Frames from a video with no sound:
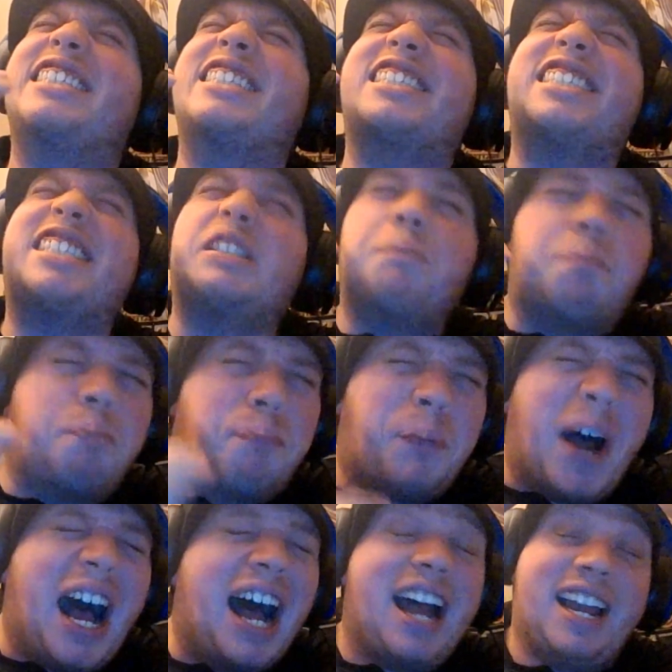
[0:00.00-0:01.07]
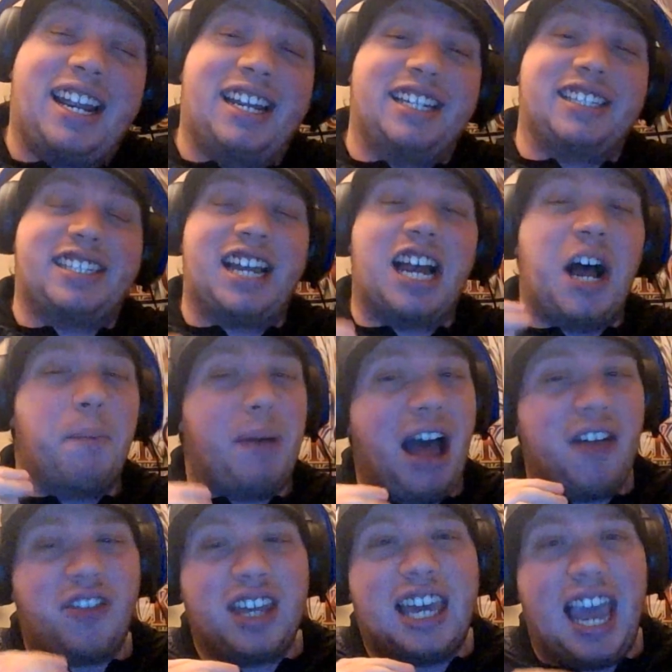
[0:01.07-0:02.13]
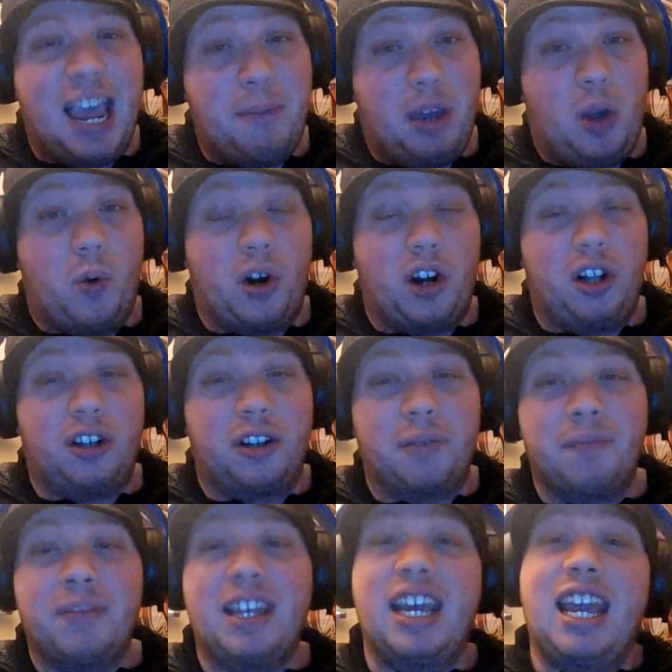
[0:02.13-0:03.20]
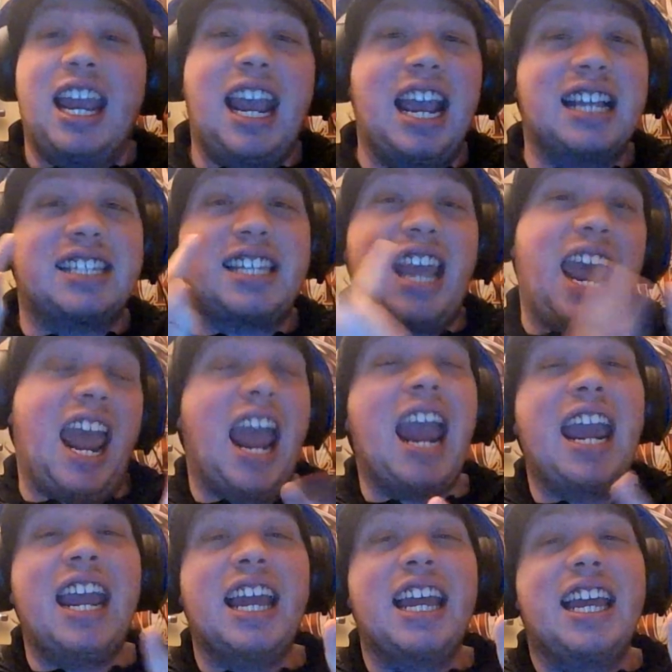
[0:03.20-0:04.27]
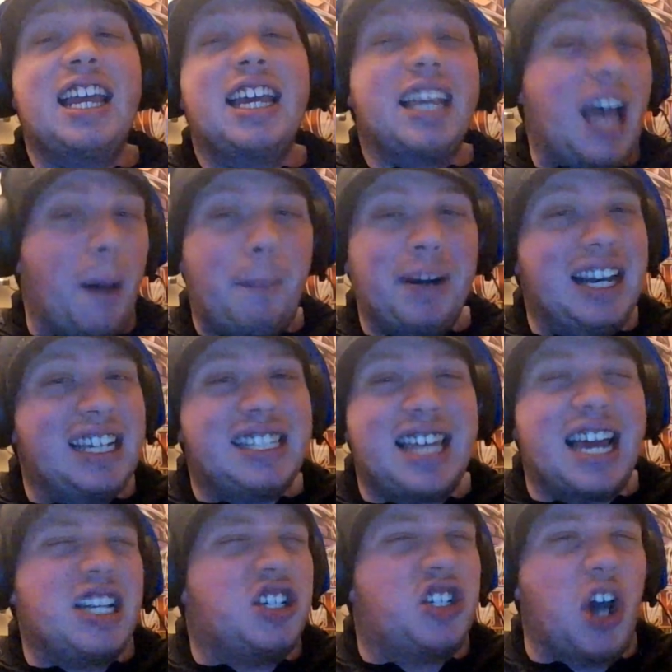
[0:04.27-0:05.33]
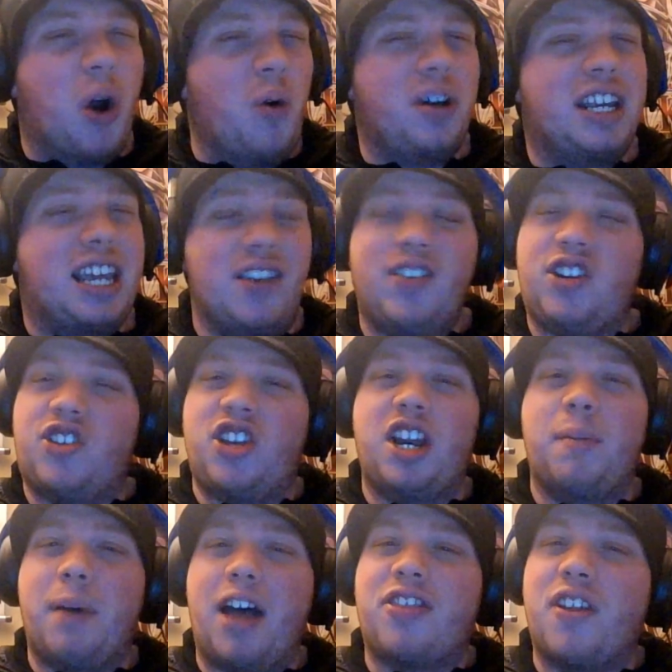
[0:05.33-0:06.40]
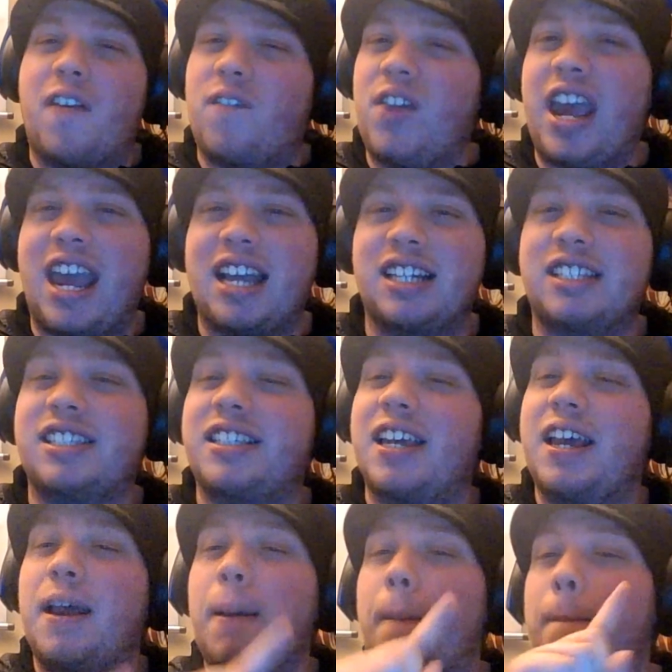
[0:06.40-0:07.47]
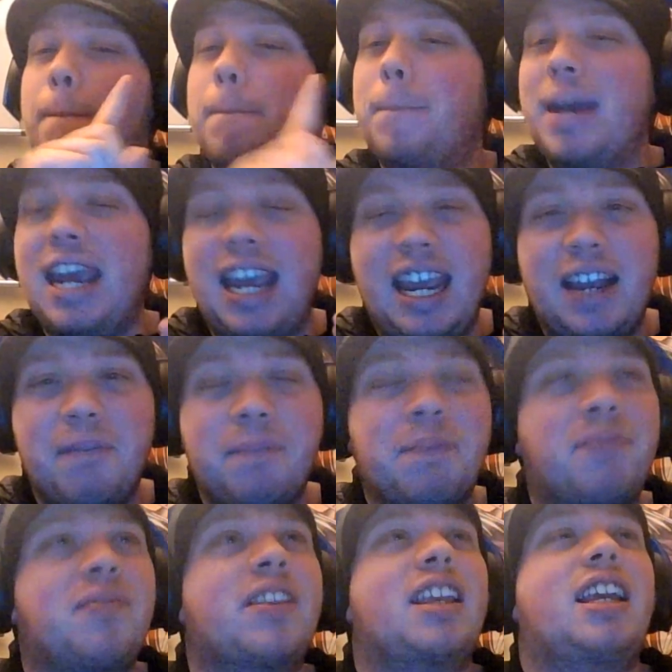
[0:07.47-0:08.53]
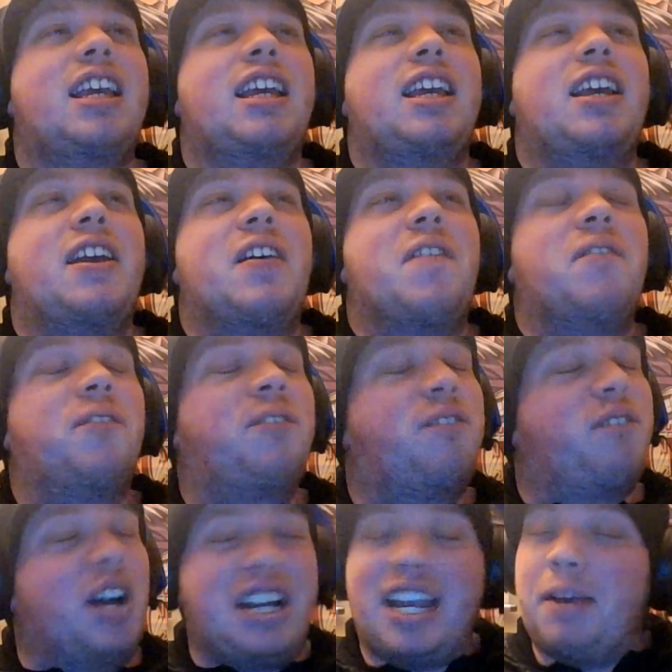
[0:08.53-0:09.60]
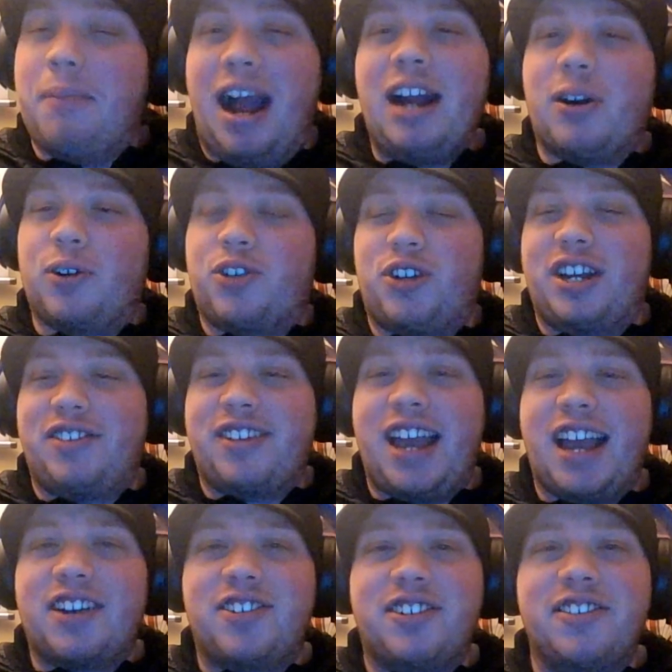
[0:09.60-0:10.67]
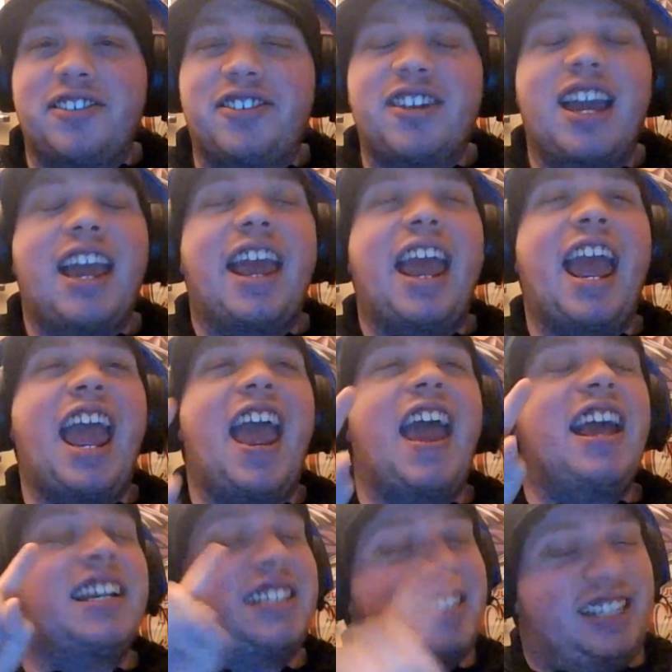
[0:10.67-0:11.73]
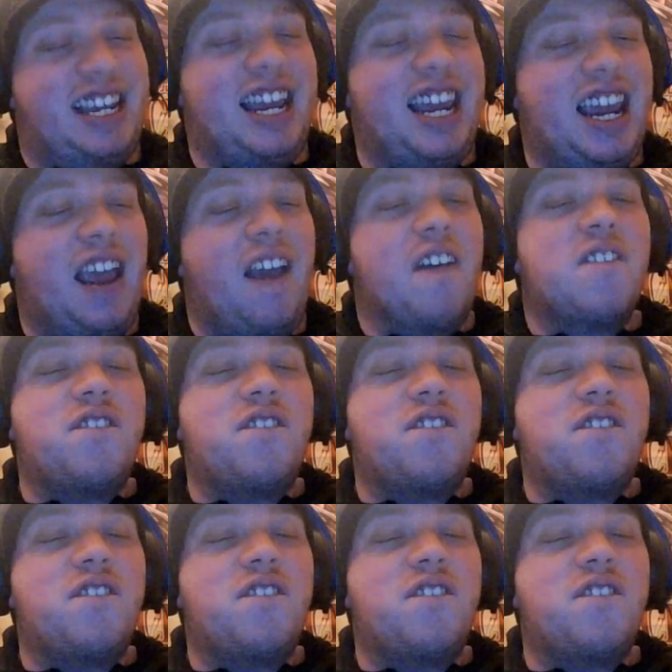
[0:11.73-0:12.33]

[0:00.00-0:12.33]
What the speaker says: despise about the gaming world, it's A, companies that don't give a shit about their fans, B, fucking microtransactions, and C,